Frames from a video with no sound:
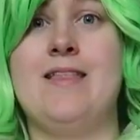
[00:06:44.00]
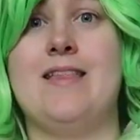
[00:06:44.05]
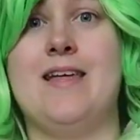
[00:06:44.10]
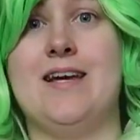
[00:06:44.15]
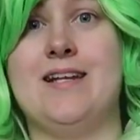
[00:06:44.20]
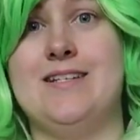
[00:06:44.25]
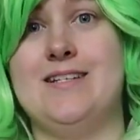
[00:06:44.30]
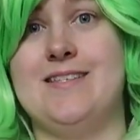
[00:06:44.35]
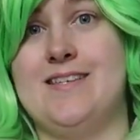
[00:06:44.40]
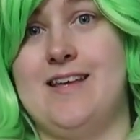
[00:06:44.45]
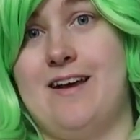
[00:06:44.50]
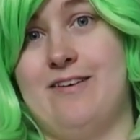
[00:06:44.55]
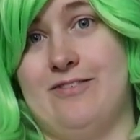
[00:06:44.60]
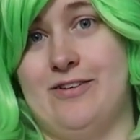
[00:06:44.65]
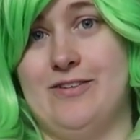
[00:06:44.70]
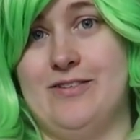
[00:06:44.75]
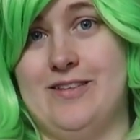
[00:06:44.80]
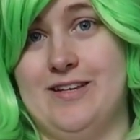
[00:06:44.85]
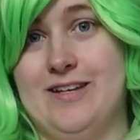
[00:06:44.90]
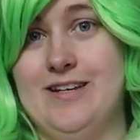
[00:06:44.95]
That is
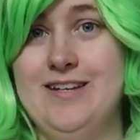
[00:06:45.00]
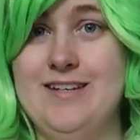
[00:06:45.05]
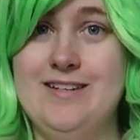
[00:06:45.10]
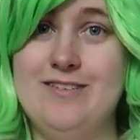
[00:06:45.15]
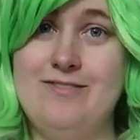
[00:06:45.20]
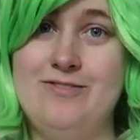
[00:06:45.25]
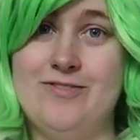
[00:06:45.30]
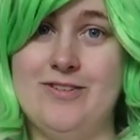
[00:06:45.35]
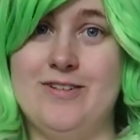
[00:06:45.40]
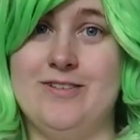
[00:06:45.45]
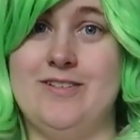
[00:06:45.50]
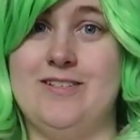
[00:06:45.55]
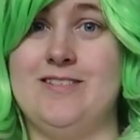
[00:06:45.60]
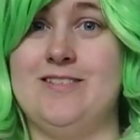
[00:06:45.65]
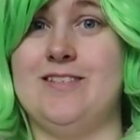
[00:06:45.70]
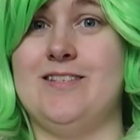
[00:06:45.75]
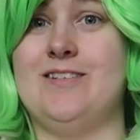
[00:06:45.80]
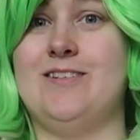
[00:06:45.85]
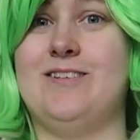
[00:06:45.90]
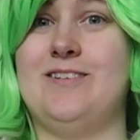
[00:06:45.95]
everything for
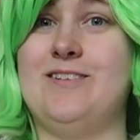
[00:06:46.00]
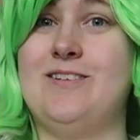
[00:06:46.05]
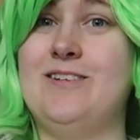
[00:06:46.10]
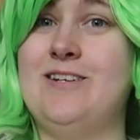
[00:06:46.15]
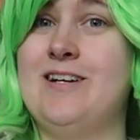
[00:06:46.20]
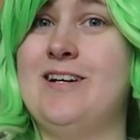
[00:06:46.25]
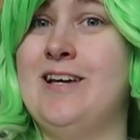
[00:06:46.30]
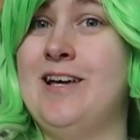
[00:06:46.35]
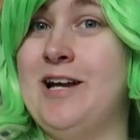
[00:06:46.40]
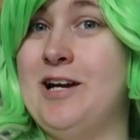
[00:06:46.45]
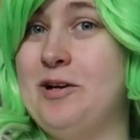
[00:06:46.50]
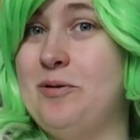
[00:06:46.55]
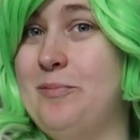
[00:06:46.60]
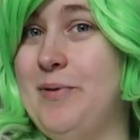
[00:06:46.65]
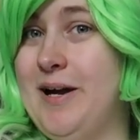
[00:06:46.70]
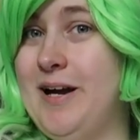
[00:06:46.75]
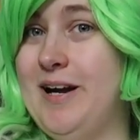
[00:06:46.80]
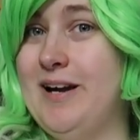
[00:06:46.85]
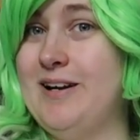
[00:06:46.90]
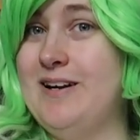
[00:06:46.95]
this little Care
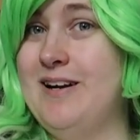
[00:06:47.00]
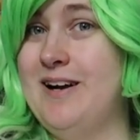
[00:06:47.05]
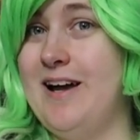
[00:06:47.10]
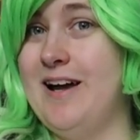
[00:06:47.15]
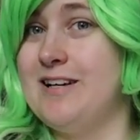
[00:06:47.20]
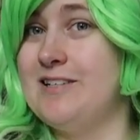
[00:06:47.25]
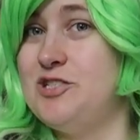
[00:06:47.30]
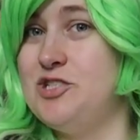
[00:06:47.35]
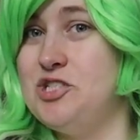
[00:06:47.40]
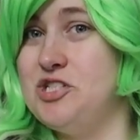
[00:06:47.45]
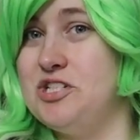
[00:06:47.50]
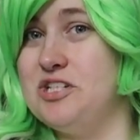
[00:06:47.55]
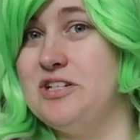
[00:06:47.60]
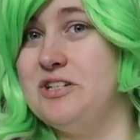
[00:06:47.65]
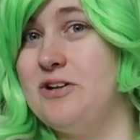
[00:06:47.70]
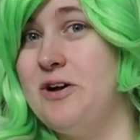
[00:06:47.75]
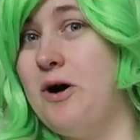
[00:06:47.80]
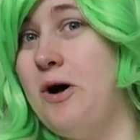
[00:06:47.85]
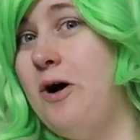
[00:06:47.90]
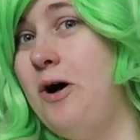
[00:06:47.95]
Bear Action
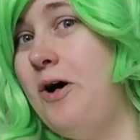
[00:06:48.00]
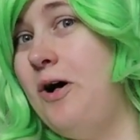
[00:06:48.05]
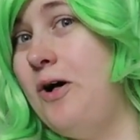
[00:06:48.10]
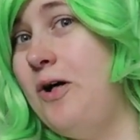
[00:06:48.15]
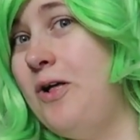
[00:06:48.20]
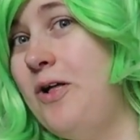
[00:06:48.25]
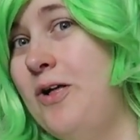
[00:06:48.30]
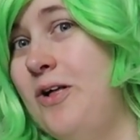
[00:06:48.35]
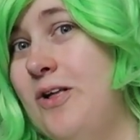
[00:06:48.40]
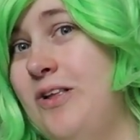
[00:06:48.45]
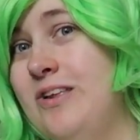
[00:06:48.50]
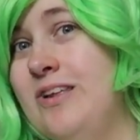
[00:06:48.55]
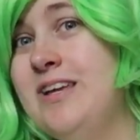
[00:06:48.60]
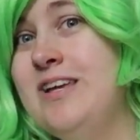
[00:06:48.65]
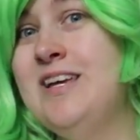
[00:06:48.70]
haul.